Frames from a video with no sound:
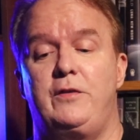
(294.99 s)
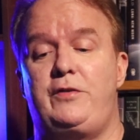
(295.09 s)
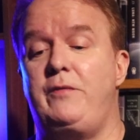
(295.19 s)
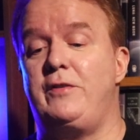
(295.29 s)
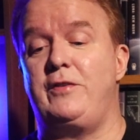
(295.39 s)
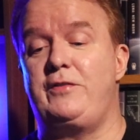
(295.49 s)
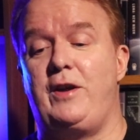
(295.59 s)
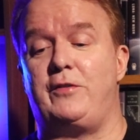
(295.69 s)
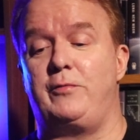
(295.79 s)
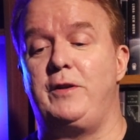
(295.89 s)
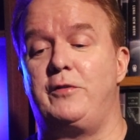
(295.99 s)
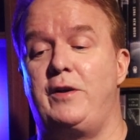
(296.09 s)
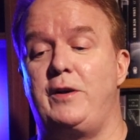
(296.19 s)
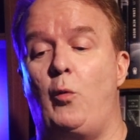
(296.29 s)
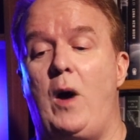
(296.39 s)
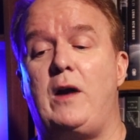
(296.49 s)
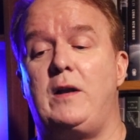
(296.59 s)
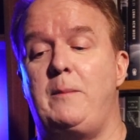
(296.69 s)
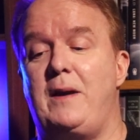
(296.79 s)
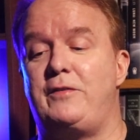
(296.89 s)
Stevenson takes readers on a
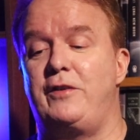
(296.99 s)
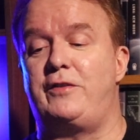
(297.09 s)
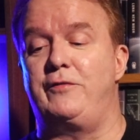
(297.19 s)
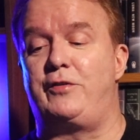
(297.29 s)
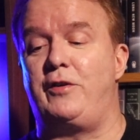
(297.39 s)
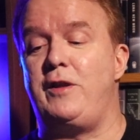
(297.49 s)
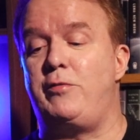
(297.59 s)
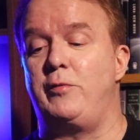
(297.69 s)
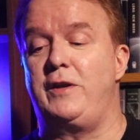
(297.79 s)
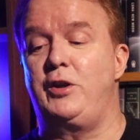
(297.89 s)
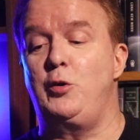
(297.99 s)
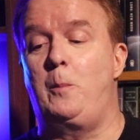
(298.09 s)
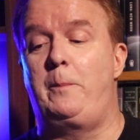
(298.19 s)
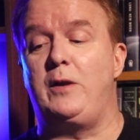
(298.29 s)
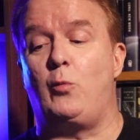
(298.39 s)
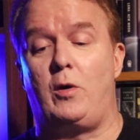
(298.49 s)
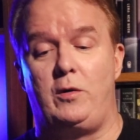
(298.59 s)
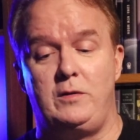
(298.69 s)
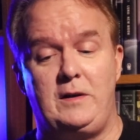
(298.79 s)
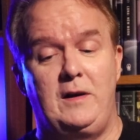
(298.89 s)
wildly imaginative journey through the new bit
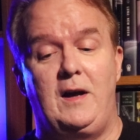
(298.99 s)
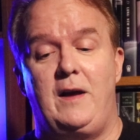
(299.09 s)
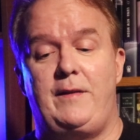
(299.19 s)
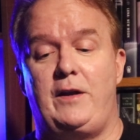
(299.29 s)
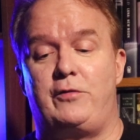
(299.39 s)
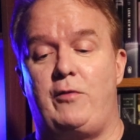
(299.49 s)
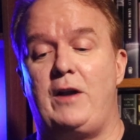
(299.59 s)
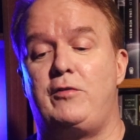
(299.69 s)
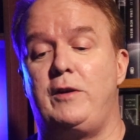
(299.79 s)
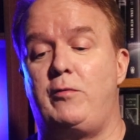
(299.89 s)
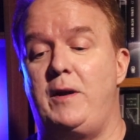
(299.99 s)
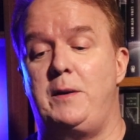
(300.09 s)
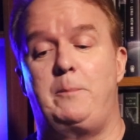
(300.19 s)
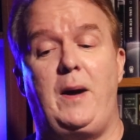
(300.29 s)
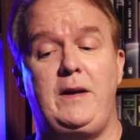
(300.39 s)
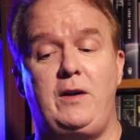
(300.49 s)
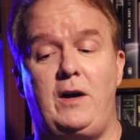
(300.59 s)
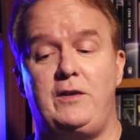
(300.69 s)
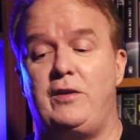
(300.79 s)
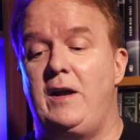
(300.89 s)
world that is gradually created by
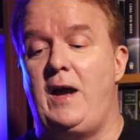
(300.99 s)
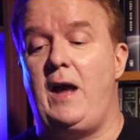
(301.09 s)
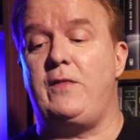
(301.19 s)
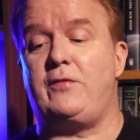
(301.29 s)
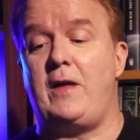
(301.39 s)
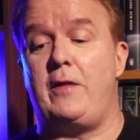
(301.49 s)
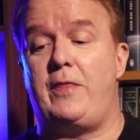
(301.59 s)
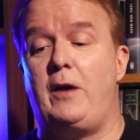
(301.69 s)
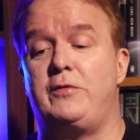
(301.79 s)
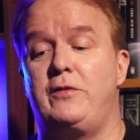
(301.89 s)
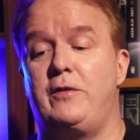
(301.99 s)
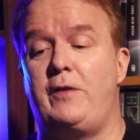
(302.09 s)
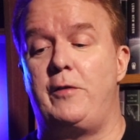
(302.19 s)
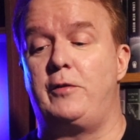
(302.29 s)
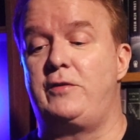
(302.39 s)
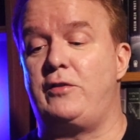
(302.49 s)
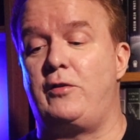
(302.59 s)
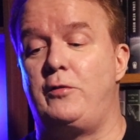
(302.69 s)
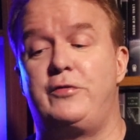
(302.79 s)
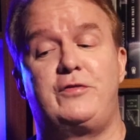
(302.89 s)
Dodge and the thousands of other
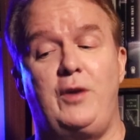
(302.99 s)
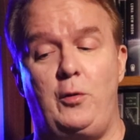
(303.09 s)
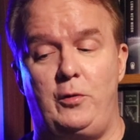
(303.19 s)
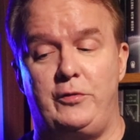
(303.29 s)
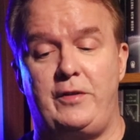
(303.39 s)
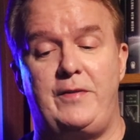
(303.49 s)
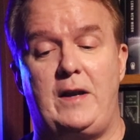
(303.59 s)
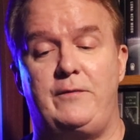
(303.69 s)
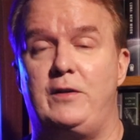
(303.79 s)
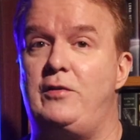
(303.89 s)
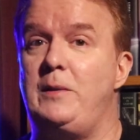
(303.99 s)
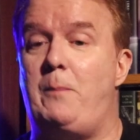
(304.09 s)
digital souls that eventually